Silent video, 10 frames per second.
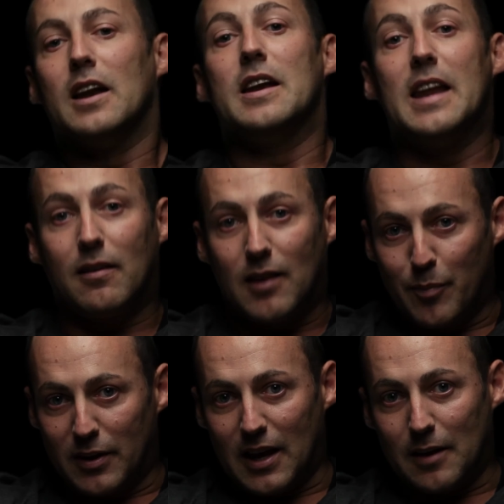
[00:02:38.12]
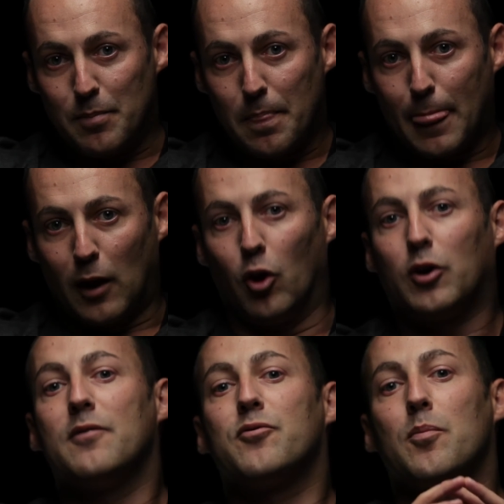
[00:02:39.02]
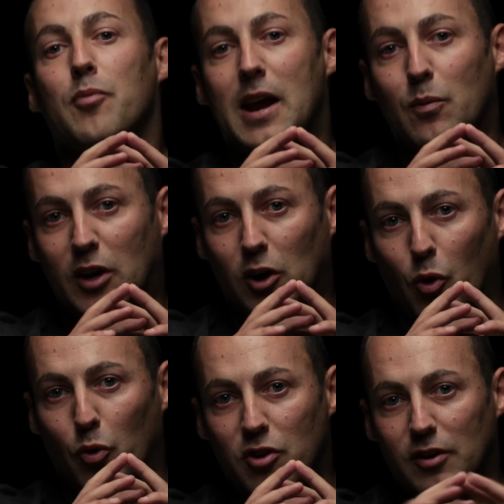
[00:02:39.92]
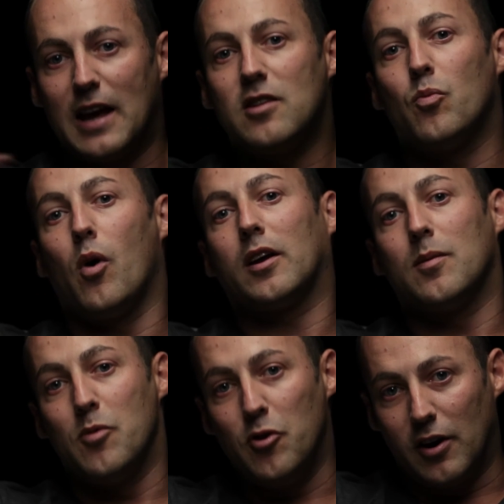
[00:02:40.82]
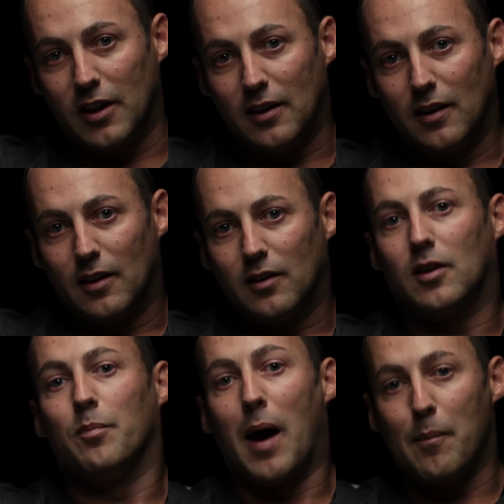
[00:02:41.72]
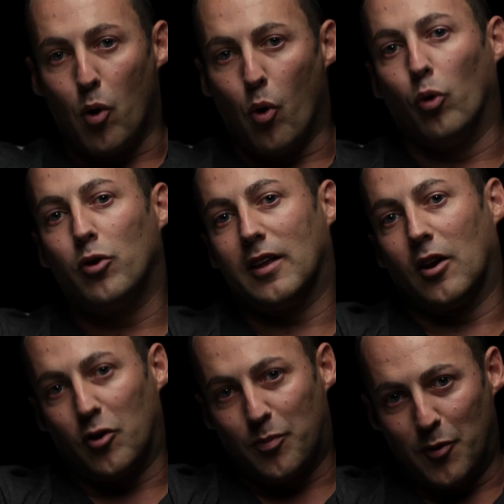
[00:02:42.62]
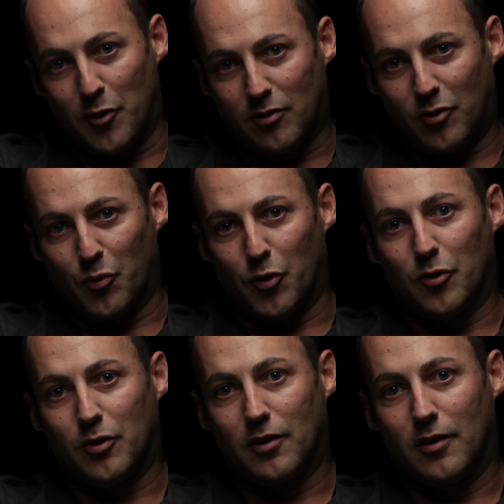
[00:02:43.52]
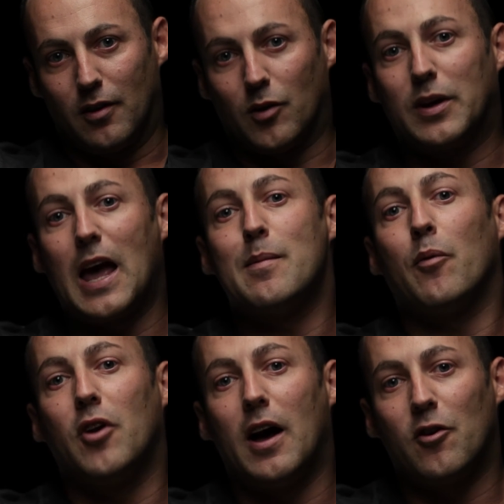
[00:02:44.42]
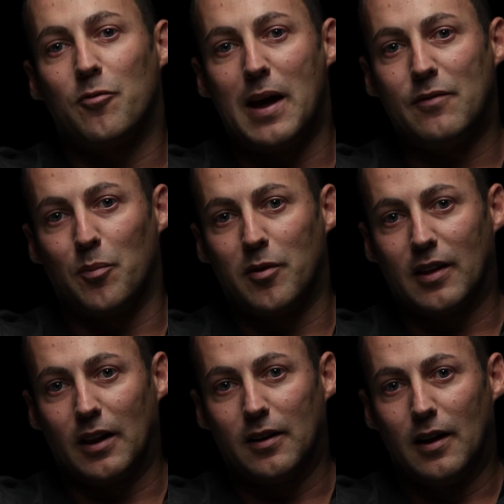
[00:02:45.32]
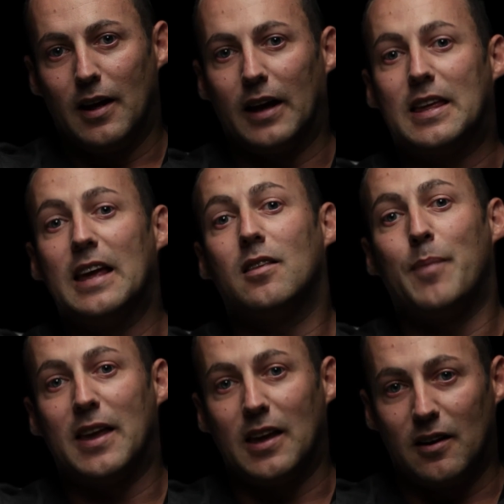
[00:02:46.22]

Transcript: Next step again, looking for a brand we could launch a nationwide community to pump all New Zealand entrepreneurs to the world. So we came up with an idea of Made from New Zealand, again speaking at